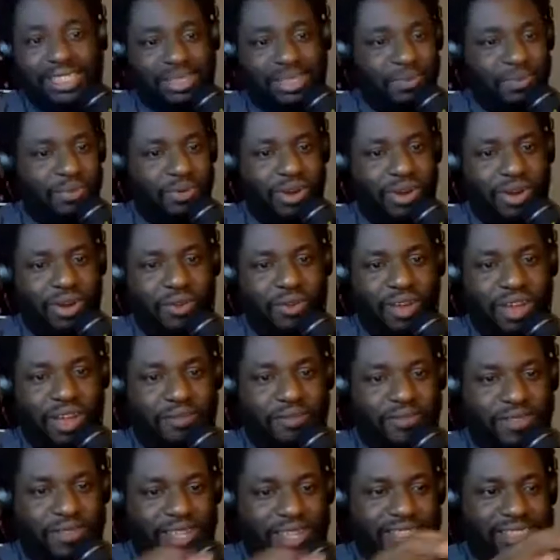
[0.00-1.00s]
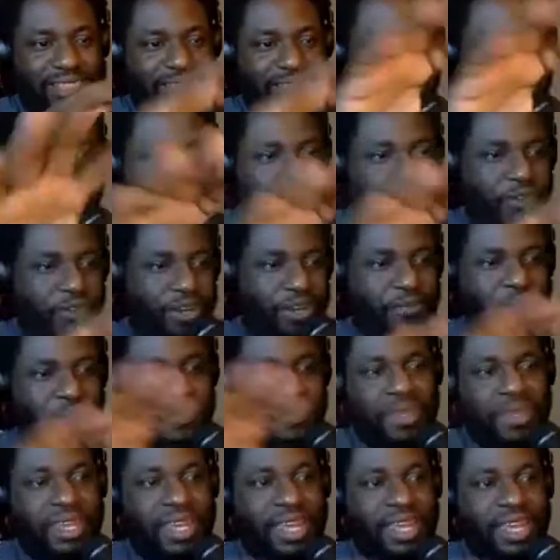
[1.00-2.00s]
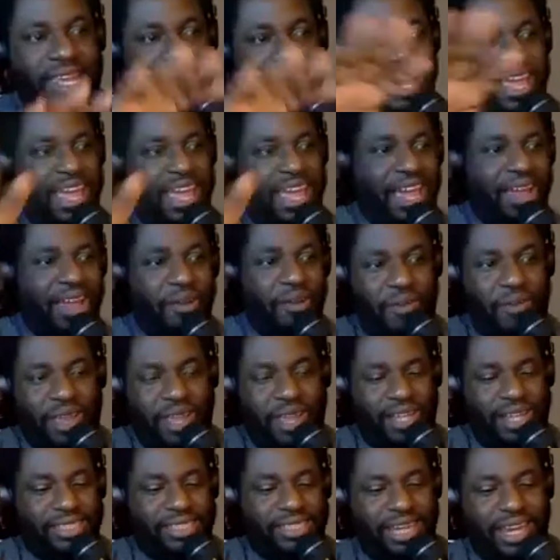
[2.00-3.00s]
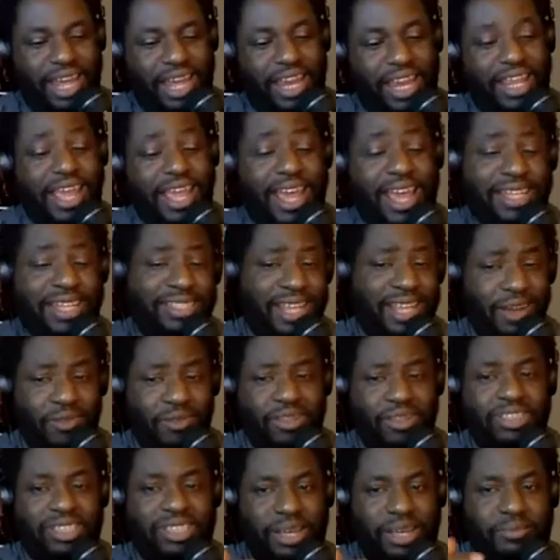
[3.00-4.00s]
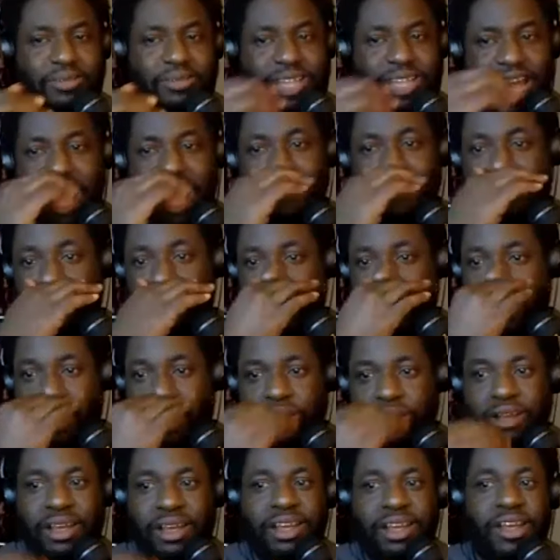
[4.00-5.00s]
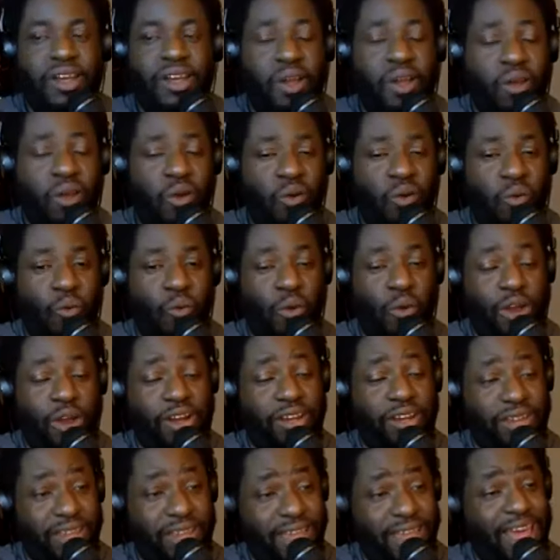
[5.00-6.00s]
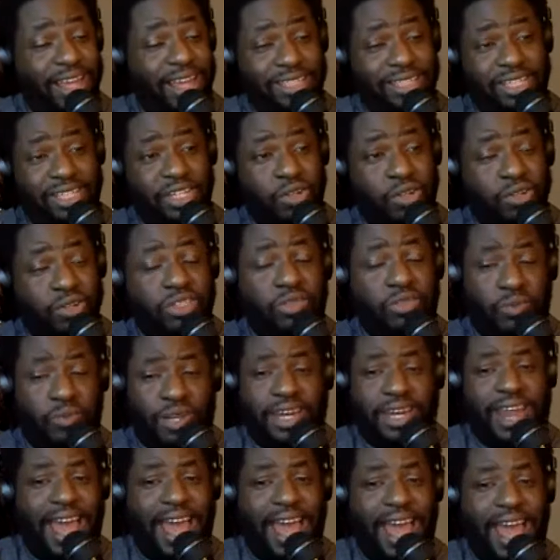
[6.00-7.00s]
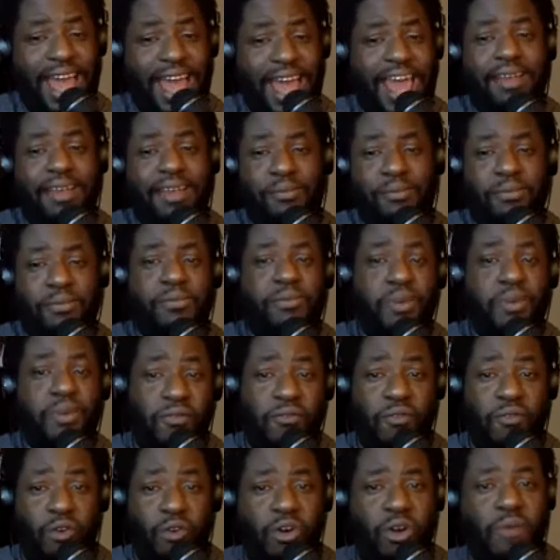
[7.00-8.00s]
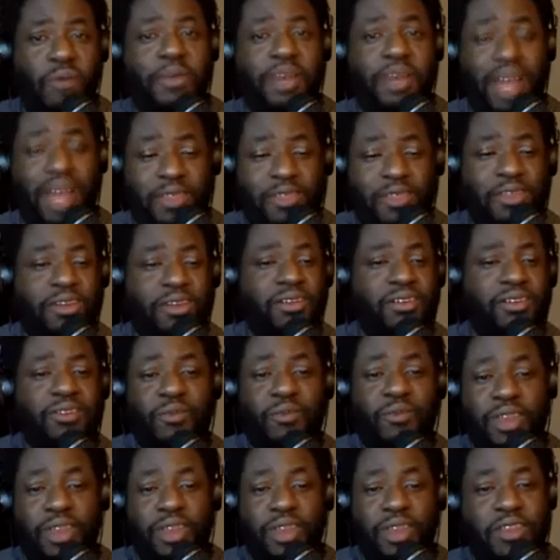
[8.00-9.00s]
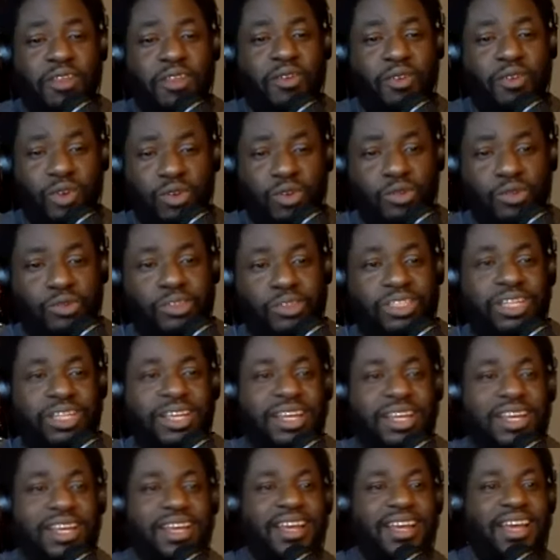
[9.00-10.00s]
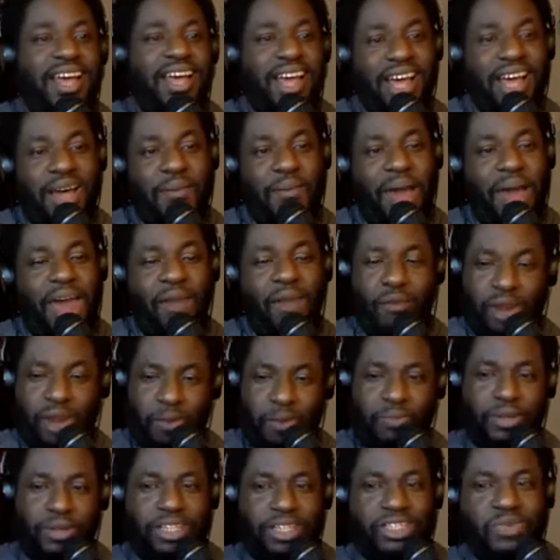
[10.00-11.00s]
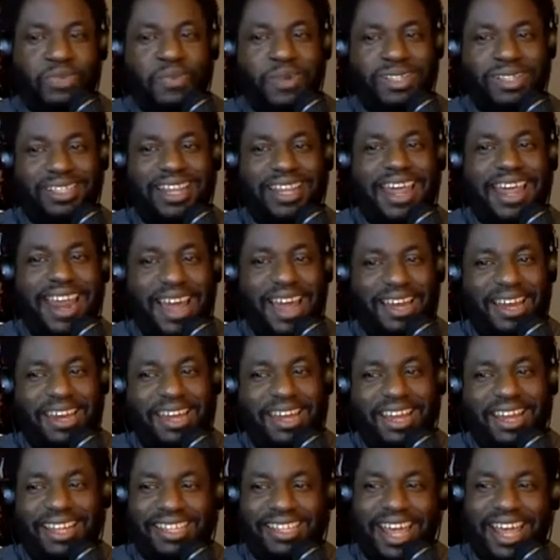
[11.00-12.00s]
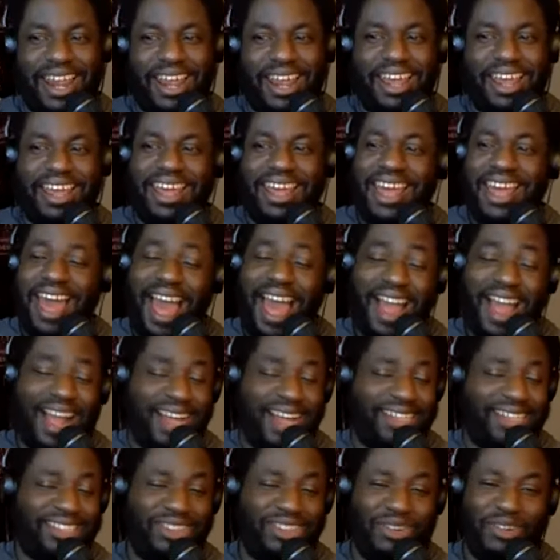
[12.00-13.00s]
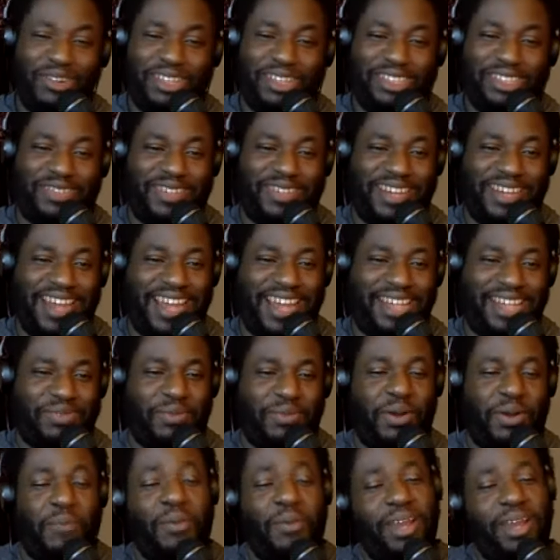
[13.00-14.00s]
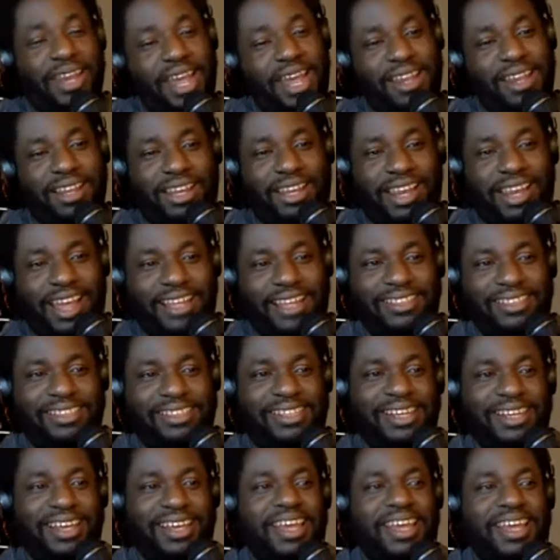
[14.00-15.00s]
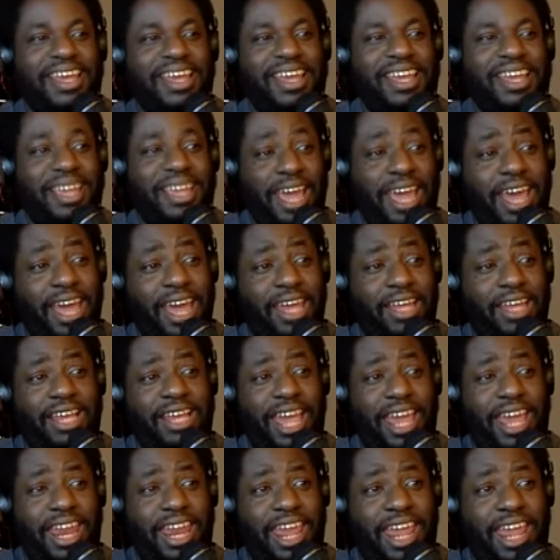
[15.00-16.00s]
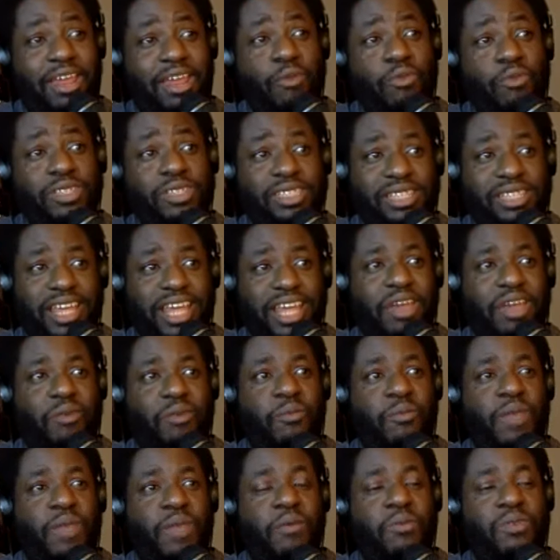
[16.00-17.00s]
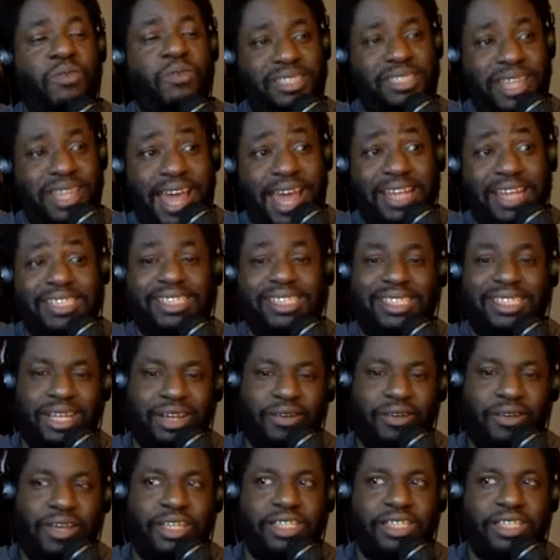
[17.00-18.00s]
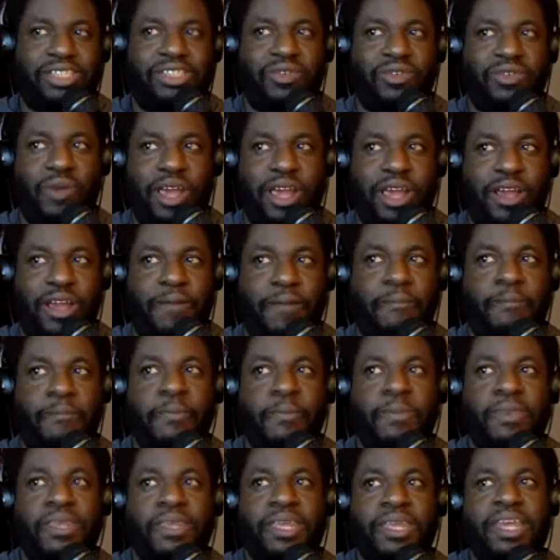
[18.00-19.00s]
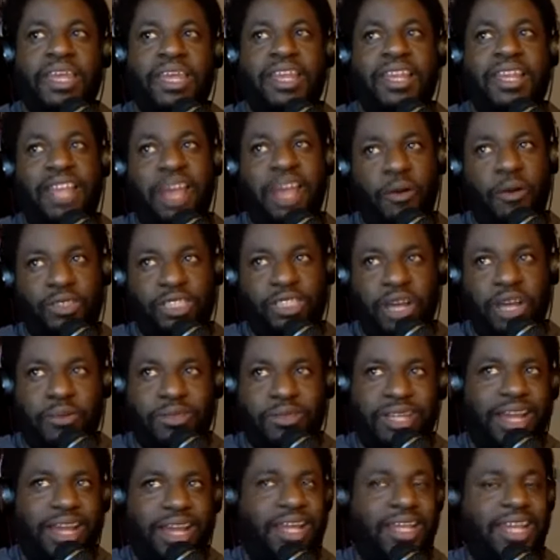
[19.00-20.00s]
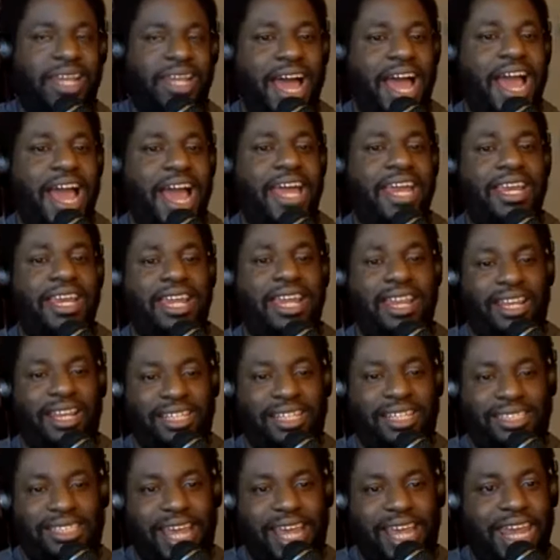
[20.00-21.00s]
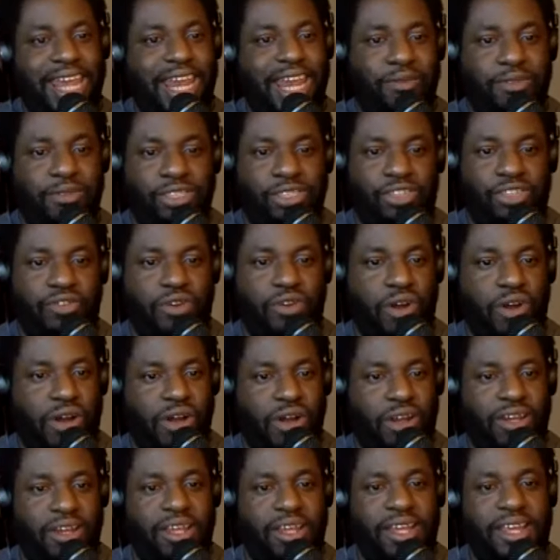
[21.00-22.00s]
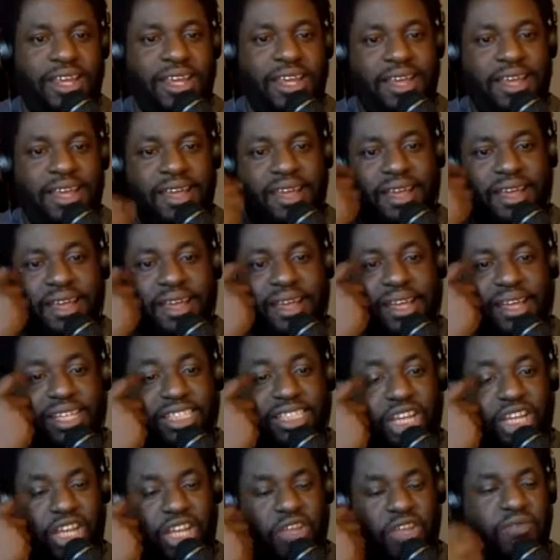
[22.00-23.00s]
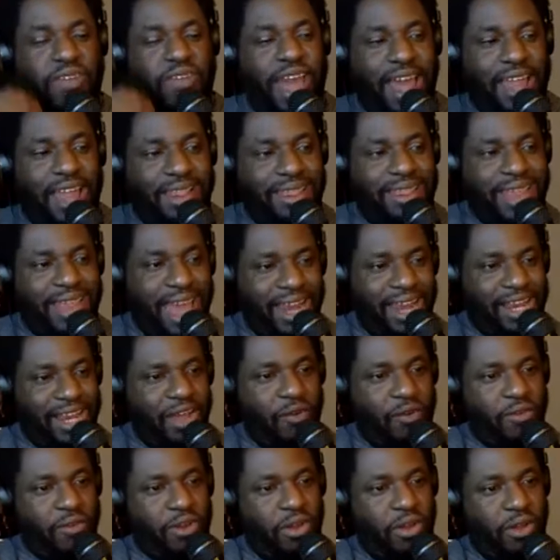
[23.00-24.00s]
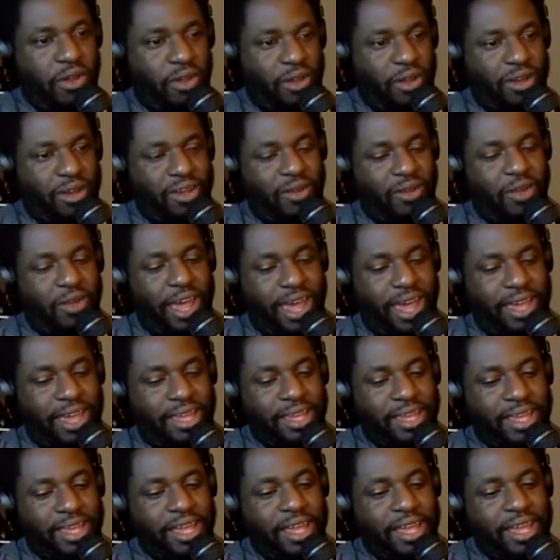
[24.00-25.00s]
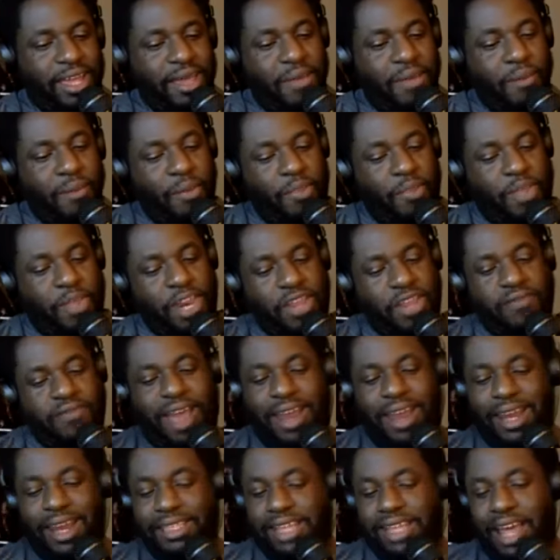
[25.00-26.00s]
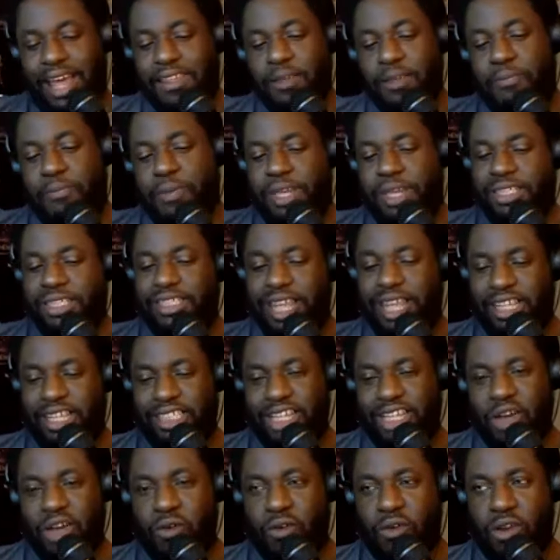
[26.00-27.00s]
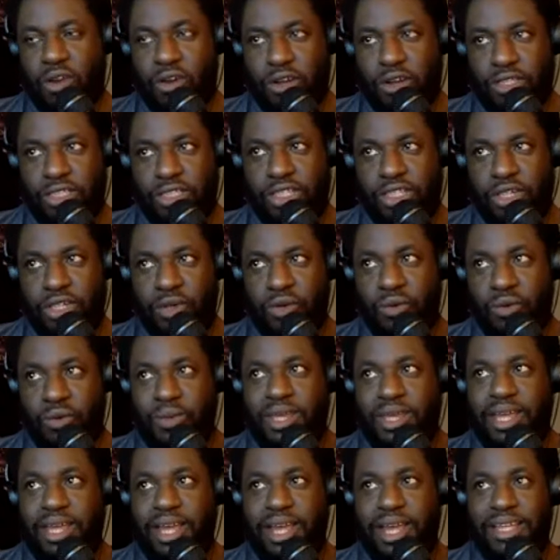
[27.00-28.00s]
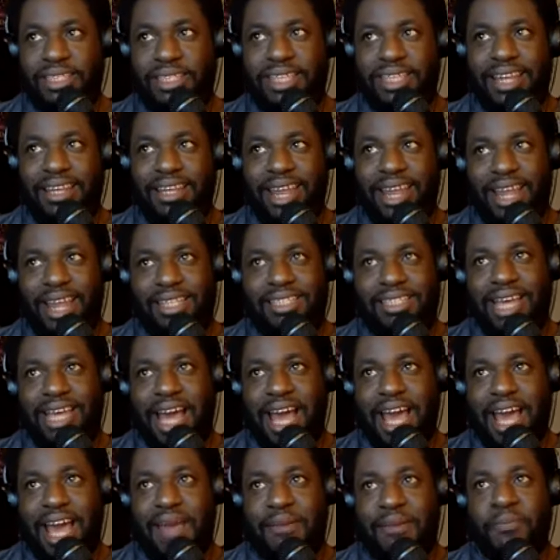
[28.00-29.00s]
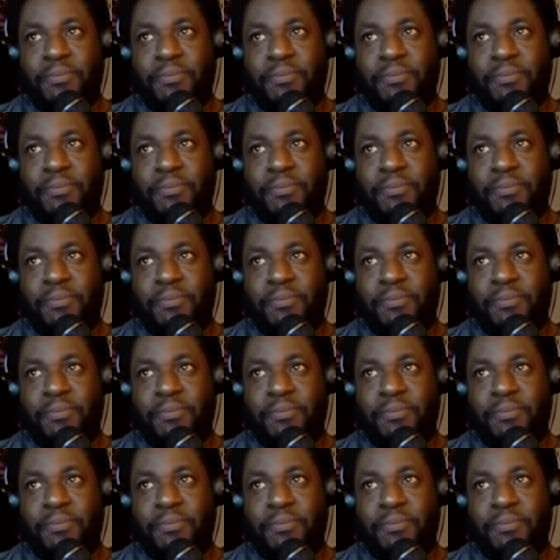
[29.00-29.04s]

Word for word: bro, of these different areas, and and yes, there were some times where where yes, dudes would not perform with other with other crews. Um, I don't want to put too much of that out there because I I yeah. got stories for days, bro. But nonetheless, yeah, and, and it was it it was that serious to where there was almost like a line in the sand that was drawn. Mm. So you've got that going on, okay? But then you've got this other piece that's going on too, because at that time,